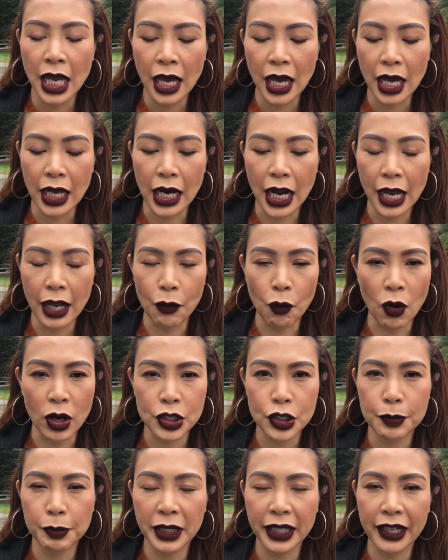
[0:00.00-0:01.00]
And I had
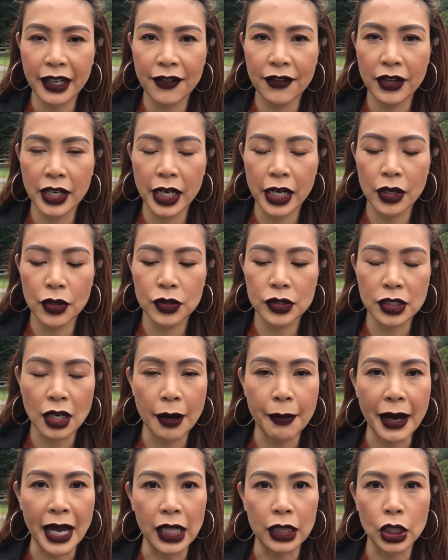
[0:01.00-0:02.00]
watched plenty of videos, got
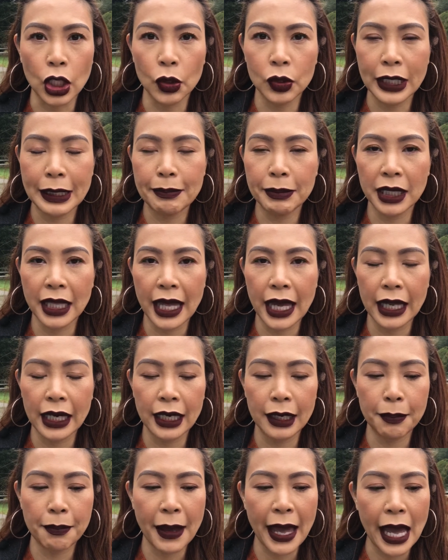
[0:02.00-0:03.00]
my Lonely Planet,
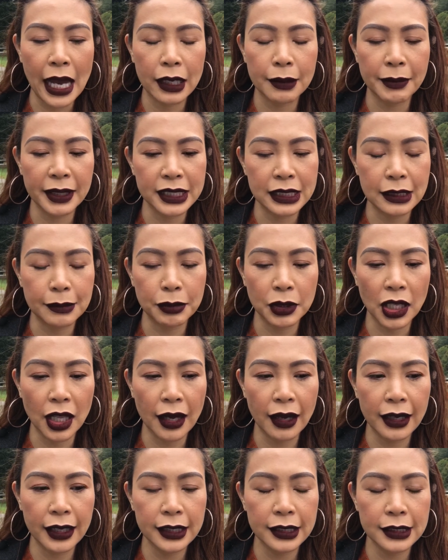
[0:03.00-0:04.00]
packed my
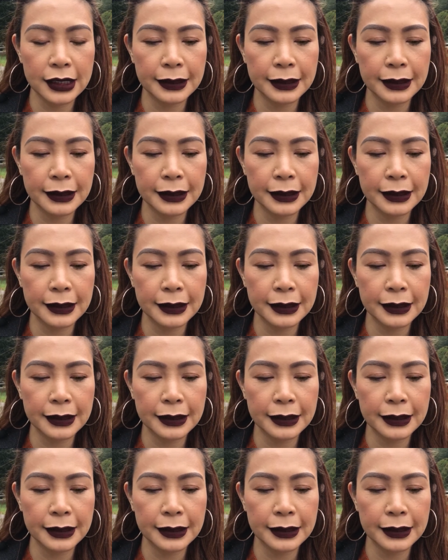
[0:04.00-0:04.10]
supplies.